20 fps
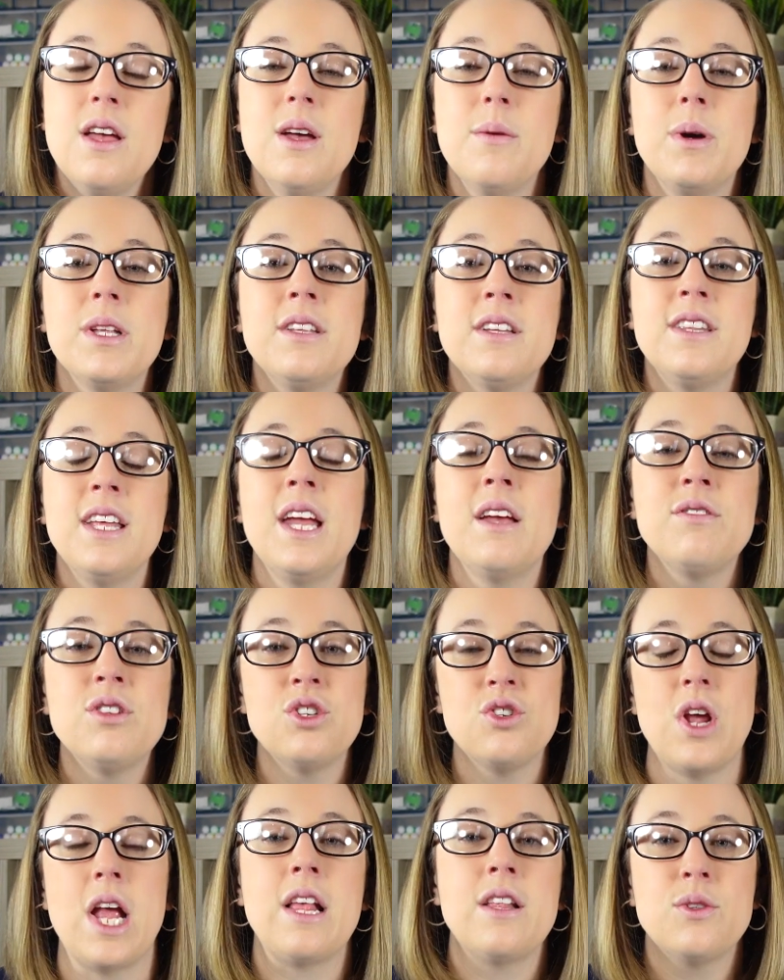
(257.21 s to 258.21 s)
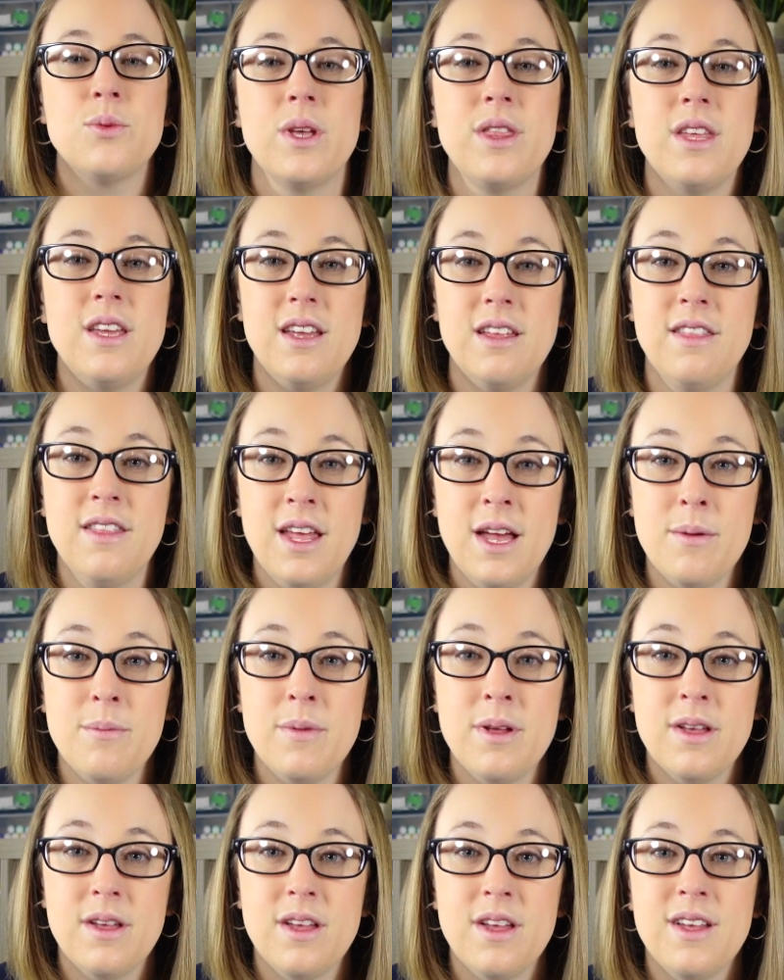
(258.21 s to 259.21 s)
but that they have strengths within them
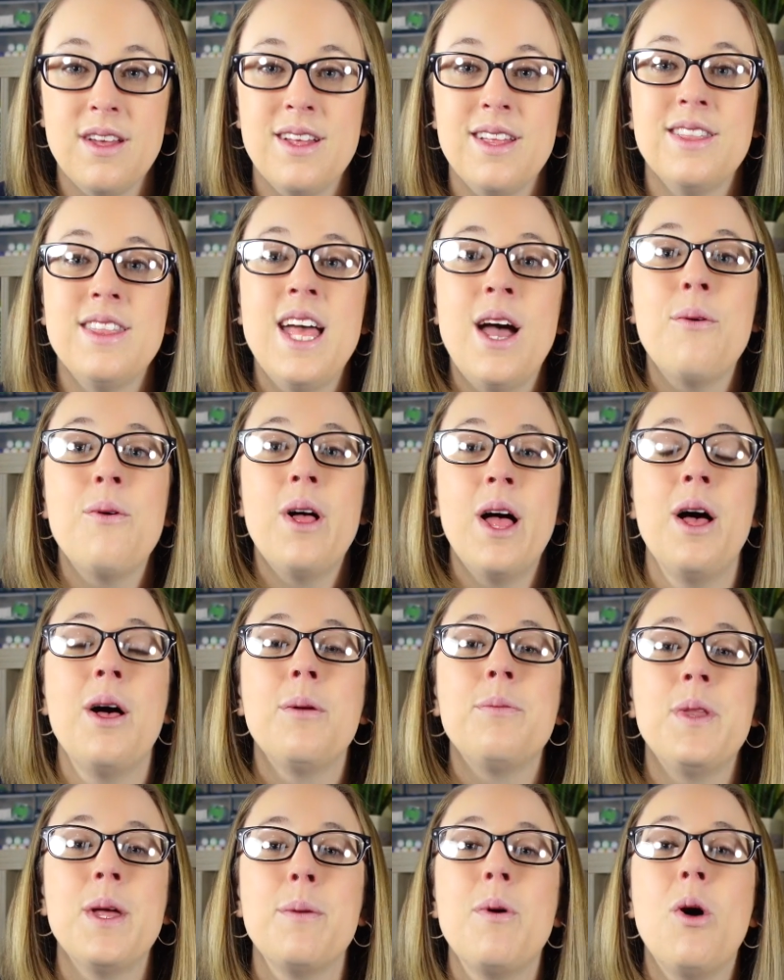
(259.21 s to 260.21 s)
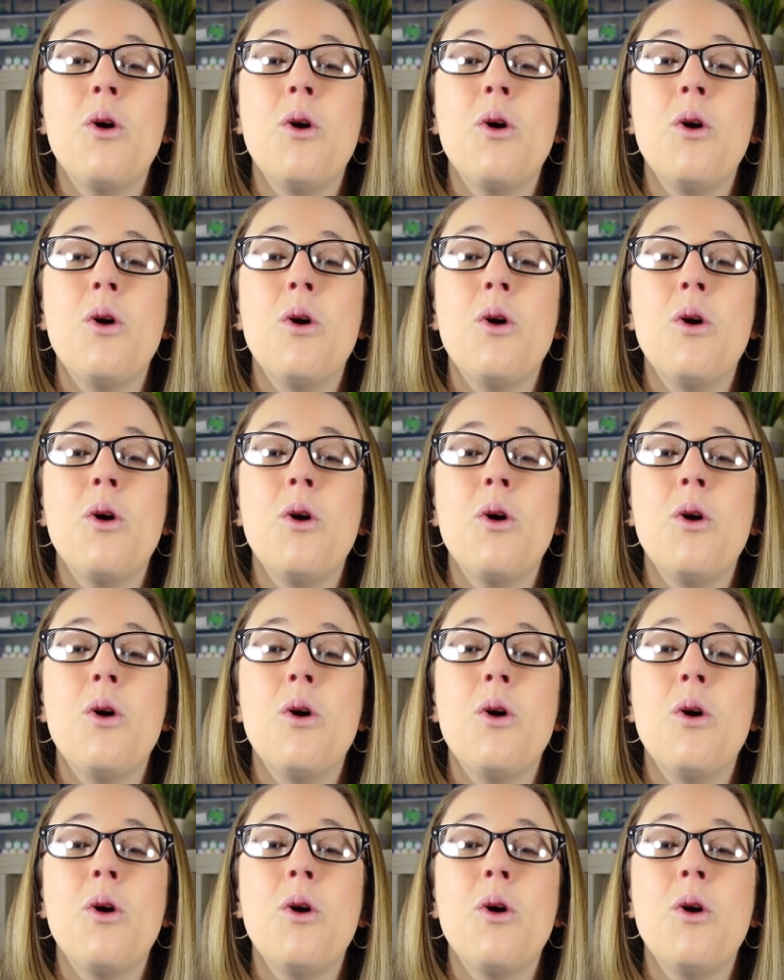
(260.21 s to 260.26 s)
that will help them